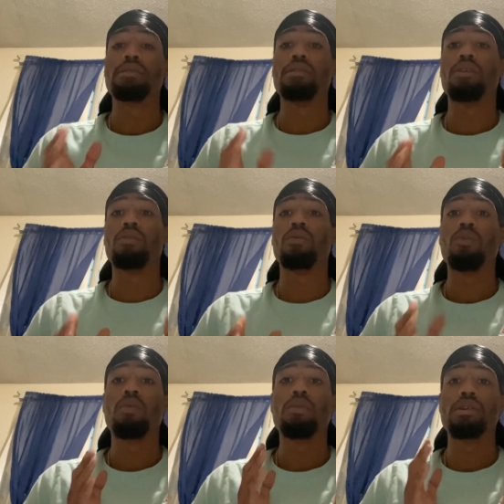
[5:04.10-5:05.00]
to know
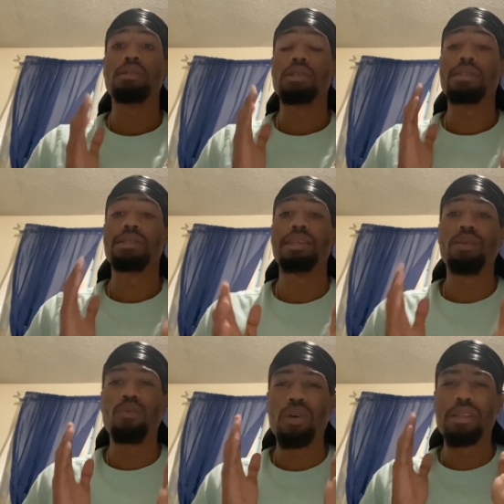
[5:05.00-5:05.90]
uh, to see
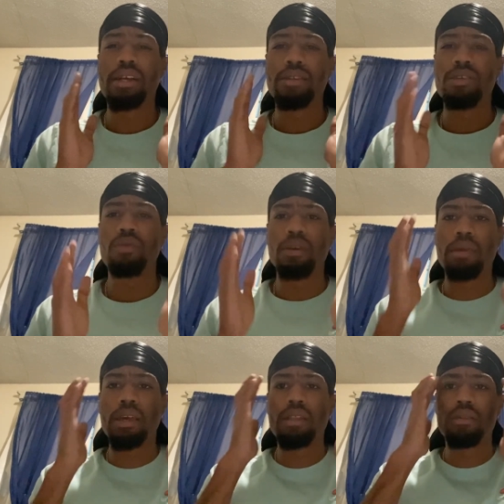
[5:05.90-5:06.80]
what they're doing,
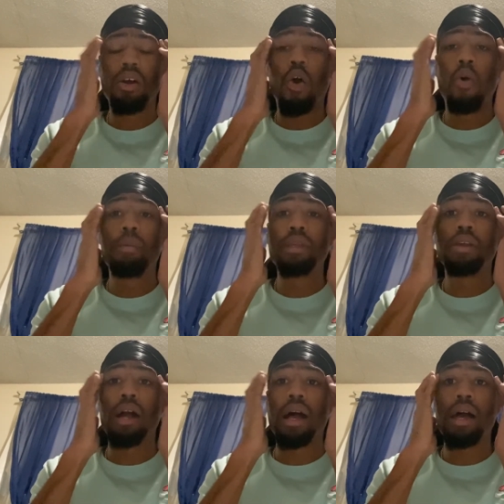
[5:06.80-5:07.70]
man. Open
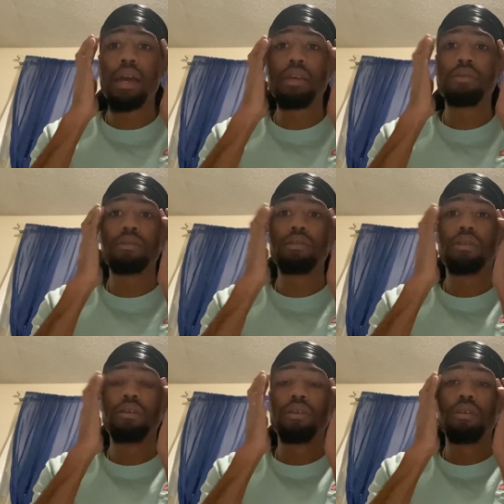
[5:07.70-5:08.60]
your eyes.
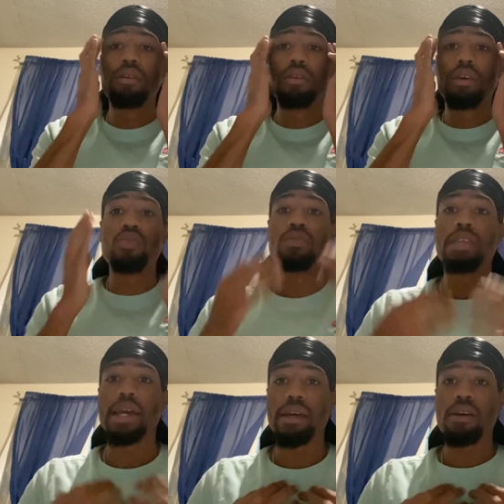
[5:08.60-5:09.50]
Use
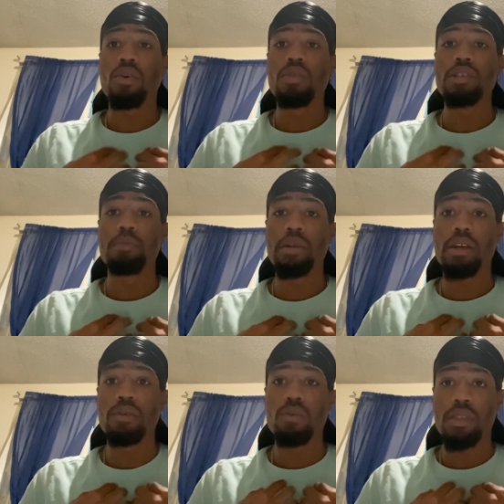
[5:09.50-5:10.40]
that Holy
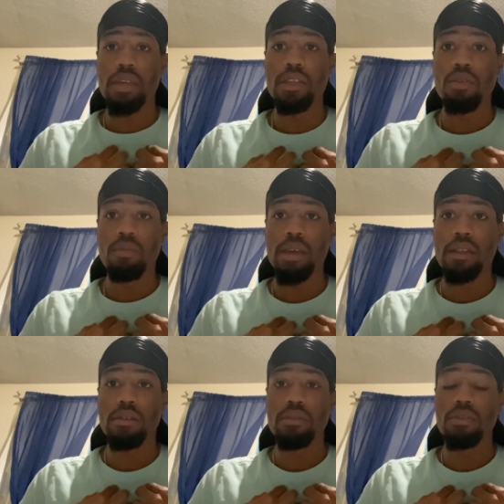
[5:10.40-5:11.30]
Spirit within you,
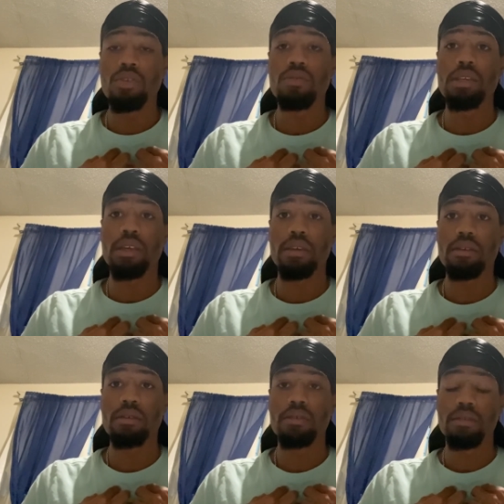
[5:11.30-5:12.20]
man. Use it,
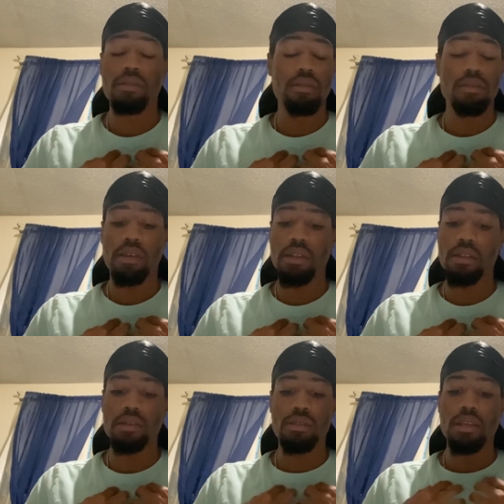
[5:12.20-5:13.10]
and
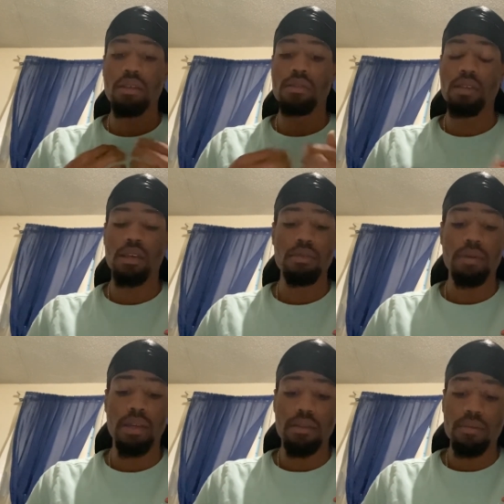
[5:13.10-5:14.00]
I see these things,
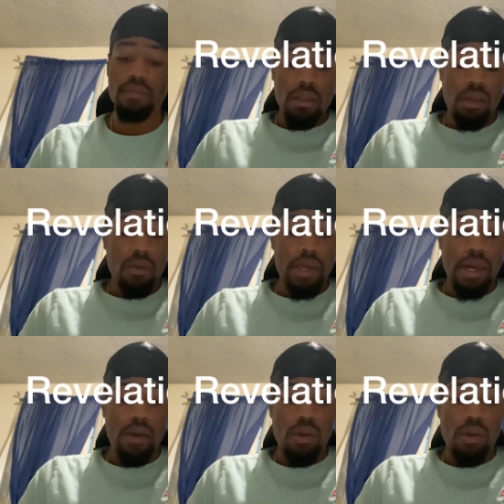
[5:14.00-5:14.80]
man. Now we got